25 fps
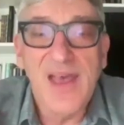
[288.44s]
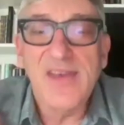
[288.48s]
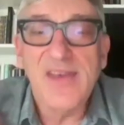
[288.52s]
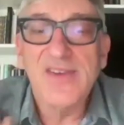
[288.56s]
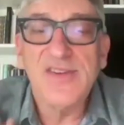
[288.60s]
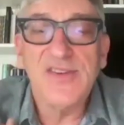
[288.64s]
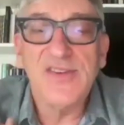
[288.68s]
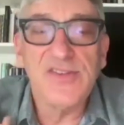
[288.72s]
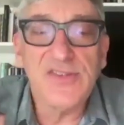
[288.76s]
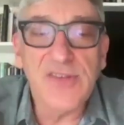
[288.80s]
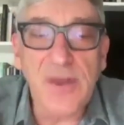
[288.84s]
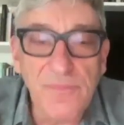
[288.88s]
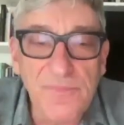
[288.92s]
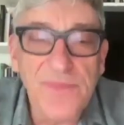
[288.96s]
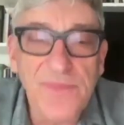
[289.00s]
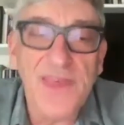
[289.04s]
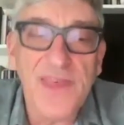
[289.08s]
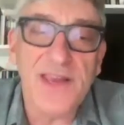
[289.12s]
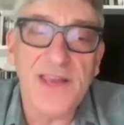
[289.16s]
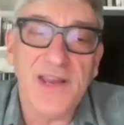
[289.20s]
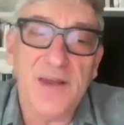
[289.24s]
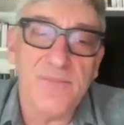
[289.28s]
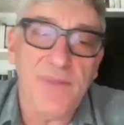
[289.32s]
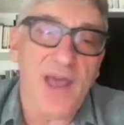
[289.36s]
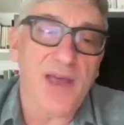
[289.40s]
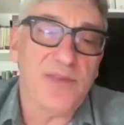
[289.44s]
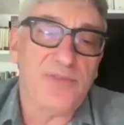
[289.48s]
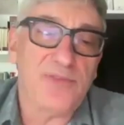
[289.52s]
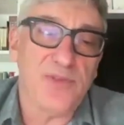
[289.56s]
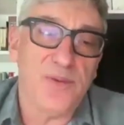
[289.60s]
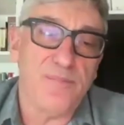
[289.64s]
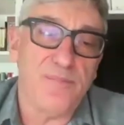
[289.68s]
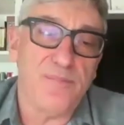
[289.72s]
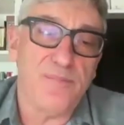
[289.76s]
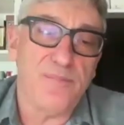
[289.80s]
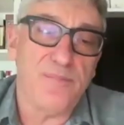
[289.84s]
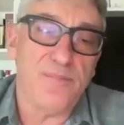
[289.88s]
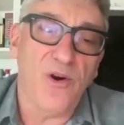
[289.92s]
something about the
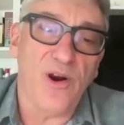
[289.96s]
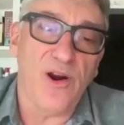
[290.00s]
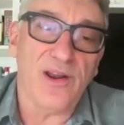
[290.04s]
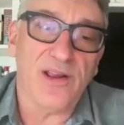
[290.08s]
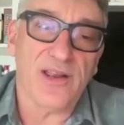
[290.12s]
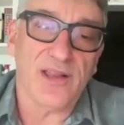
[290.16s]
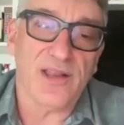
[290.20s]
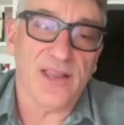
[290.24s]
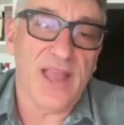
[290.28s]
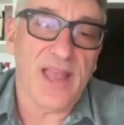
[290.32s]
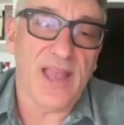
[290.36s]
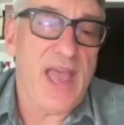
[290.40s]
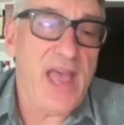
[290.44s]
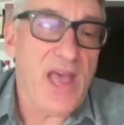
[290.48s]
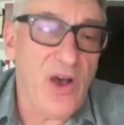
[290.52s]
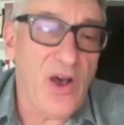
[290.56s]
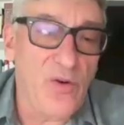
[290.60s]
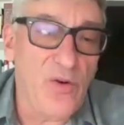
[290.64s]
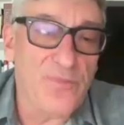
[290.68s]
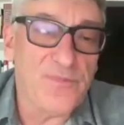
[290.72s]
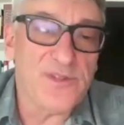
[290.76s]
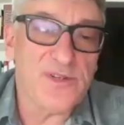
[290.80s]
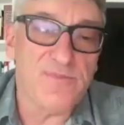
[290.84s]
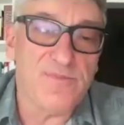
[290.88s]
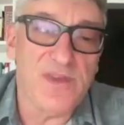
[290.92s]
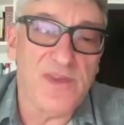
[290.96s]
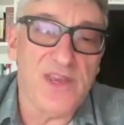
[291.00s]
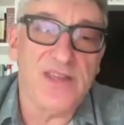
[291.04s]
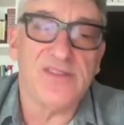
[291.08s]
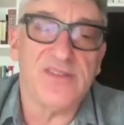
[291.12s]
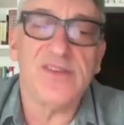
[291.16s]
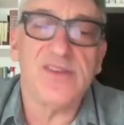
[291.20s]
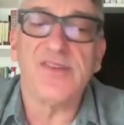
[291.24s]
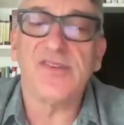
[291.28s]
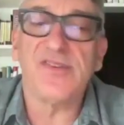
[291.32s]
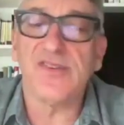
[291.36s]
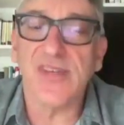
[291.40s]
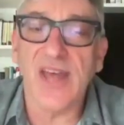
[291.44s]
park helped me
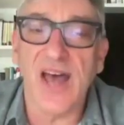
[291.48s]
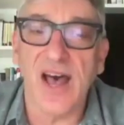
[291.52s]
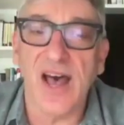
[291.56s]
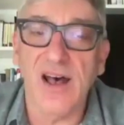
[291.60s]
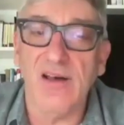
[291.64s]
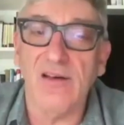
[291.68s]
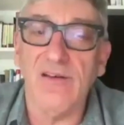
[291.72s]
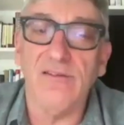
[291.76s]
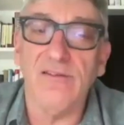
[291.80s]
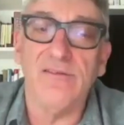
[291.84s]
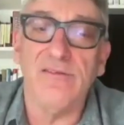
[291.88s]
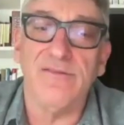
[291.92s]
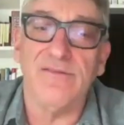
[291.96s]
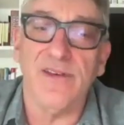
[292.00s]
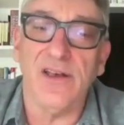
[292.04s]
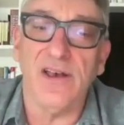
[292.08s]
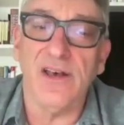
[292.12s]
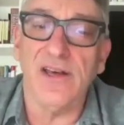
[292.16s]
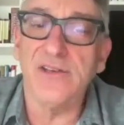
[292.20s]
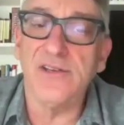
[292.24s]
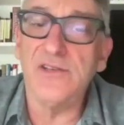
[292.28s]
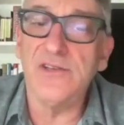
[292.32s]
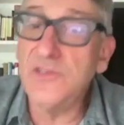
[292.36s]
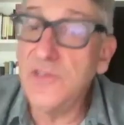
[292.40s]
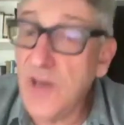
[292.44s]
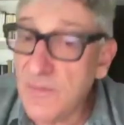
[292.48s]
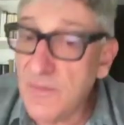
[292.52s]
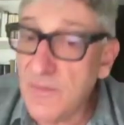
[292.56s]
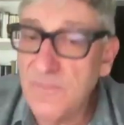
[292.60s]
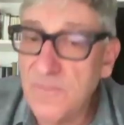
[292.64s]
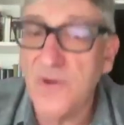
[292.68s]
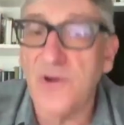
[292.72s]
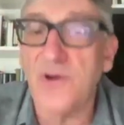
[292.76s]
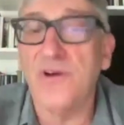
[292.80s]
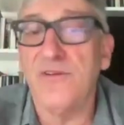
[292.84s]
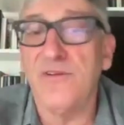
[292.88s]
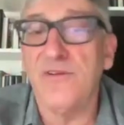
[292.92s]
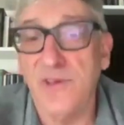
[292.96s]
to solve a
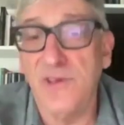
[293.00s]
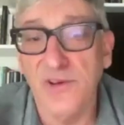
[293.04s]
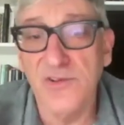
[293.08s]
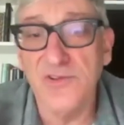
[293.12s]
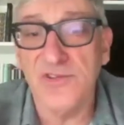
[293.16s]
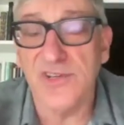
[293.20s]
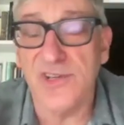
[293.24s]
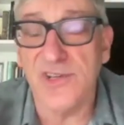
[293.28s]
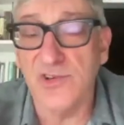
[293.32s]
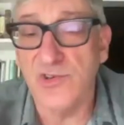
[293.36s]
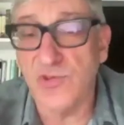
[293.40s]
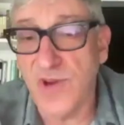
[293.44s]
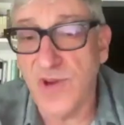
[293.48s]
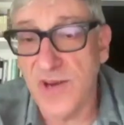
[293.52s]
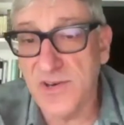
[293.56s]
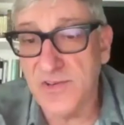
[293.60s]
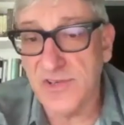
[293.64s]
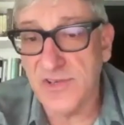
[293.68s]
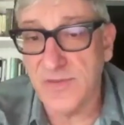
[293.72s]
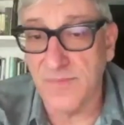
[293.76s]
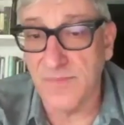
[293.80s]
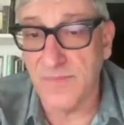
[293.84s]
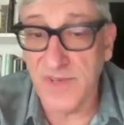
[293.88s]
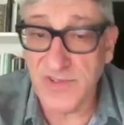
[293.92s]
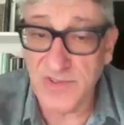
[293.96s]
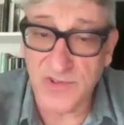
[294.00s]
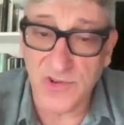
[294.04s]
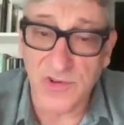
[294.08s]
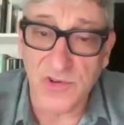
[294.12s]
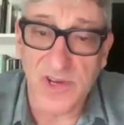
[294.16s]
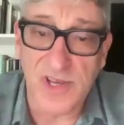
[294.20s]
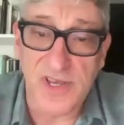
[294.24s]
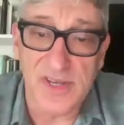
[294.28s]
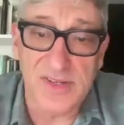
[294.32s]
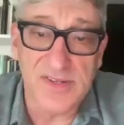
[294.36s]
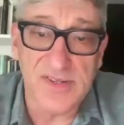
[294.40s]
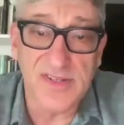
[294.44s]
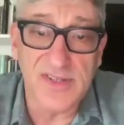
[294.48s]
number of those entrenched
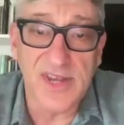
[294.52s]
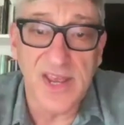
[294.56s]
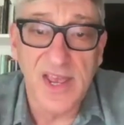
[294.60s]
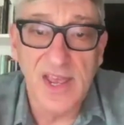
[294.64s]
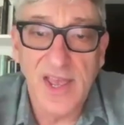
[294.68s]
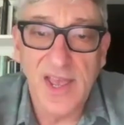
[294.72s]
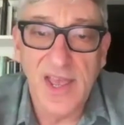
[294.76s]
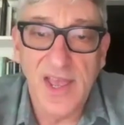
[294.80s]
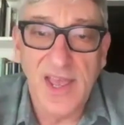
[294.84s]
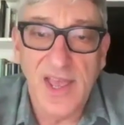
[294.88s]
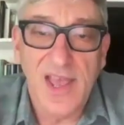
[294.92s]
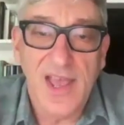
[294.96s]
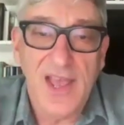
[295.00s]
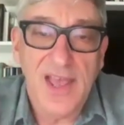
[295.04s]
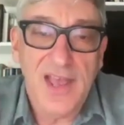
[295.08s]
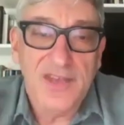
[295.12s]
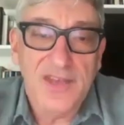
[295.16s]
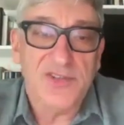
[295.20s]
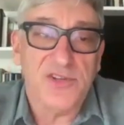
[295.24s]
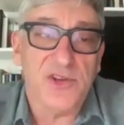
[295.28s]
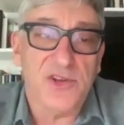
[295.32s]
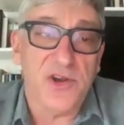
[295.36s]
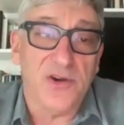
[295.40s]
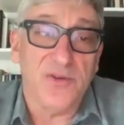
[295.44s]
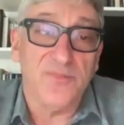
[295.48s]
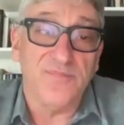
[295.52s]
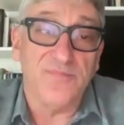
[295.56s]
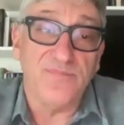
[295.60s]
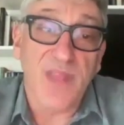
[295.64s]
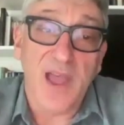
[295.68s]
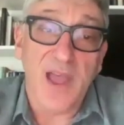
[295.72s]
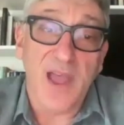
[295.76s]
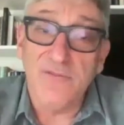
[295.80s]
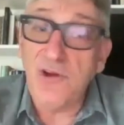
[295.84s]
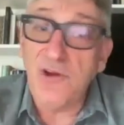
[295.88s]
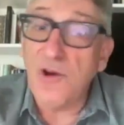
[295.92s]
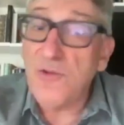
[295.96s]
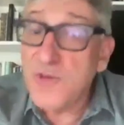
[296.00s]
mysteries. So
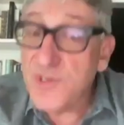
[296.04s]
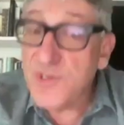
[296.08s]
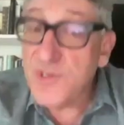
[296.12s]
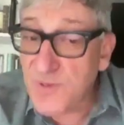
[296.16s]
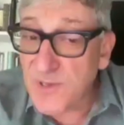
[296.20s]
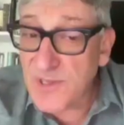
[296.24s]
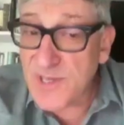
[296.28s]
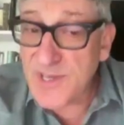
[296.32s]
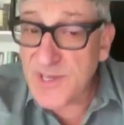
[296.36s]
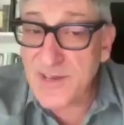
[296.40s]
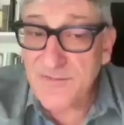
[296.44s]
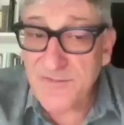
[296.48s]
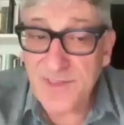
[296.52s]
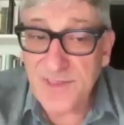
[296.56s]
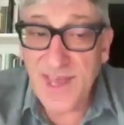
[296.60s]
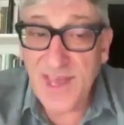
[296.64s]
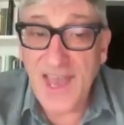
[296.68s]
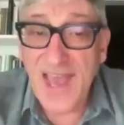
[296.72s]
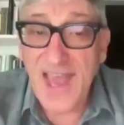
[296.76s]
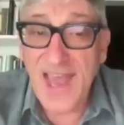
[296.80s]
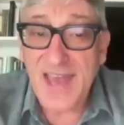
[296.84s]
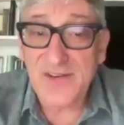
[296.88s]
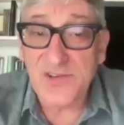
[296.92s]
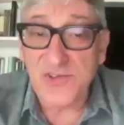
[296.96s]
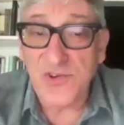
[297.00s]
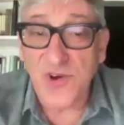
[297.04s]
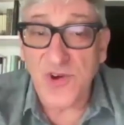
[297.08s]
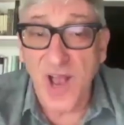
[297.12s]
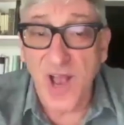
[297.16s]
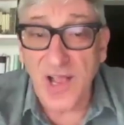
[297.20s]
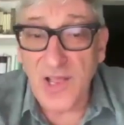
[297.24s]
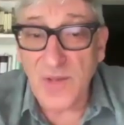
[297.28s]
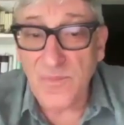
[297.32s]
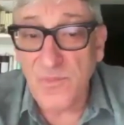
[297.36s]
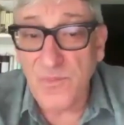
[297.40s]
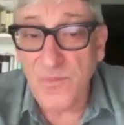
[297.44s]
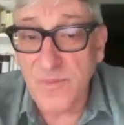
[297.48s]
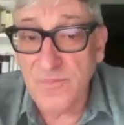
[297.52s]
I've always believed that
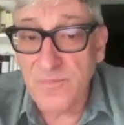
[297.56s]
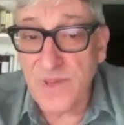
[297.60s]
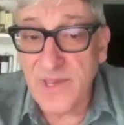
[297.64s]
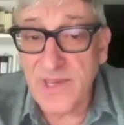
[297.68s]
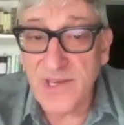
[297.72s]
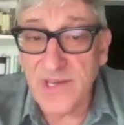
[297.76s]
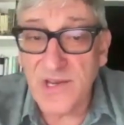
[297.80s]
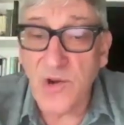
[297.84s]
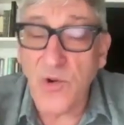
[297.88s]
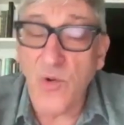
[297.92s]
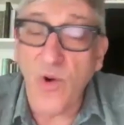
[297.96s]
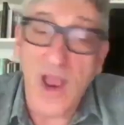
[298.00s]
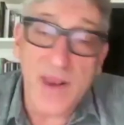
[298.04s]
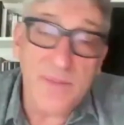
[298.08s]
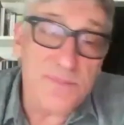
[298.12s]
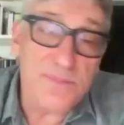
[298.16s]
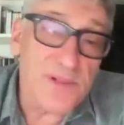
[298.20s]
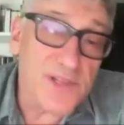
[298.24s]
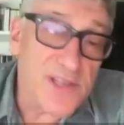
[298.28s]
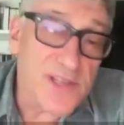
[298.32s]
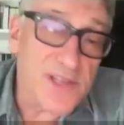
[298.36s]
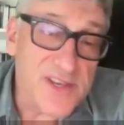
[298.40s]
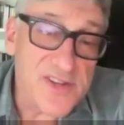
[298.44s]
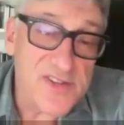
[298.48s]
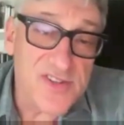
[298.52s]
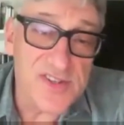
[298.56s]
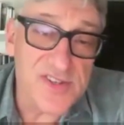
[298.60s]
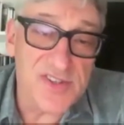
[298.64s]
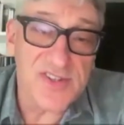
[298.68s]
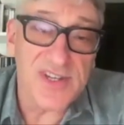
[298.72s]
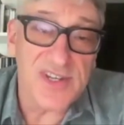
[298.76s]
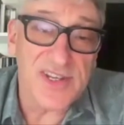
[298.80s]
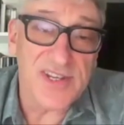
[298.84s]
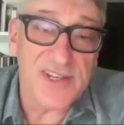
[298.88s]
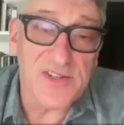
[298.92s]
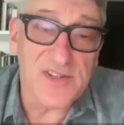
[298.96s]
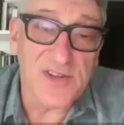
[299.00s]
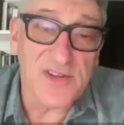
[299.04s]
Trollope would be quite pleased to
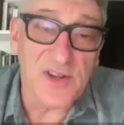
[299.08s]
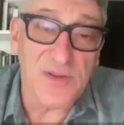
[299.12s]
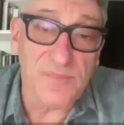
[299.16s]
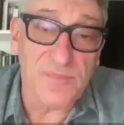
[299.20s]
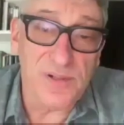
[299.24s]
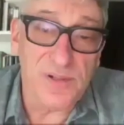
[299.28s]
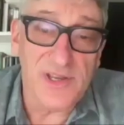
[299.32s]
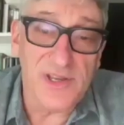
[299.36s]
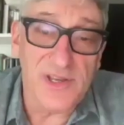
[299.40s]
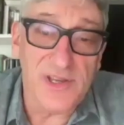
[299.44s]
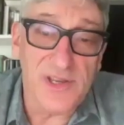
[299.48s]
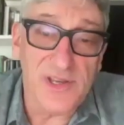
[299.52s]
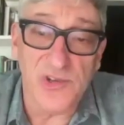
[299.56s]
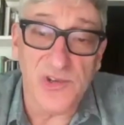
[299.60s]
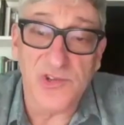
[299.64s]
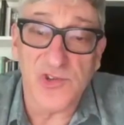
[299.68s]
see his complete Duke's